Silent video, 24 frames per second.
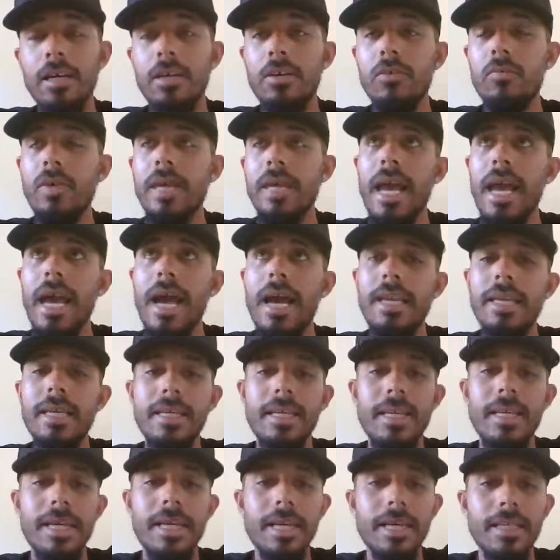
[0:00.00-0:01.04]
We
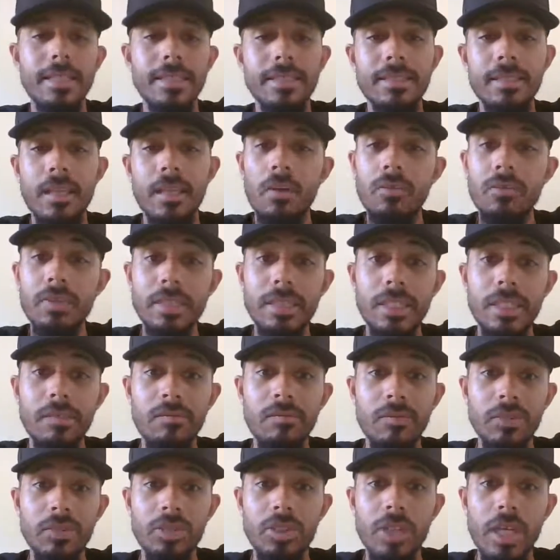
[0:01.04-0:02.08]
added the slot
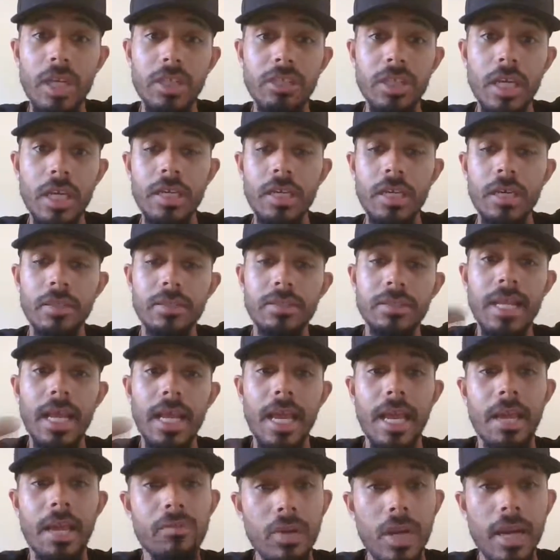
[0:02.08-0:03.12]
receivers, J.J. Nelson
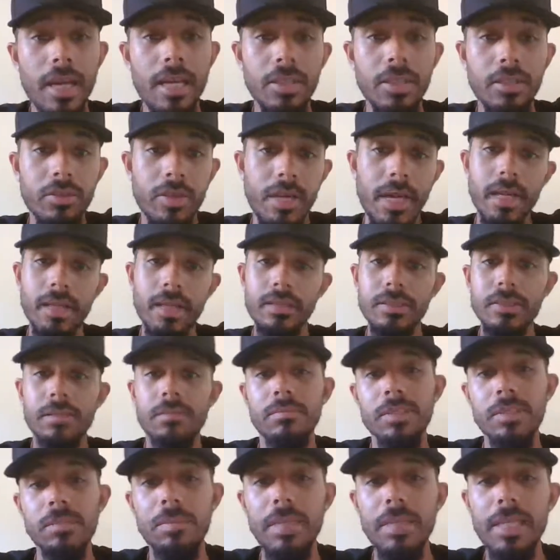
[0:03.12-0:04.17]
and Ryan Grant,
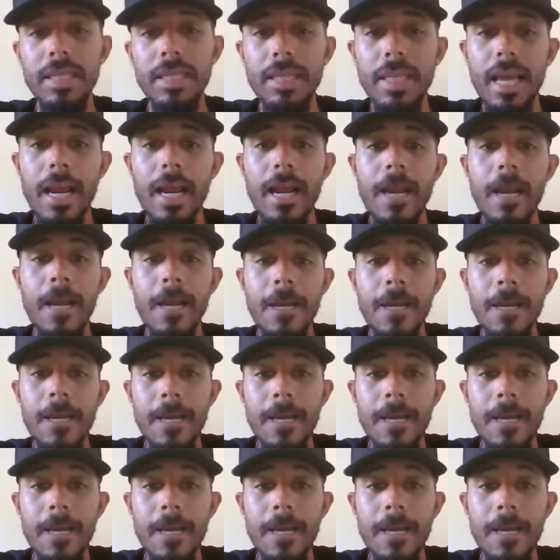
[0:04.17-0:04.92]
some speed there.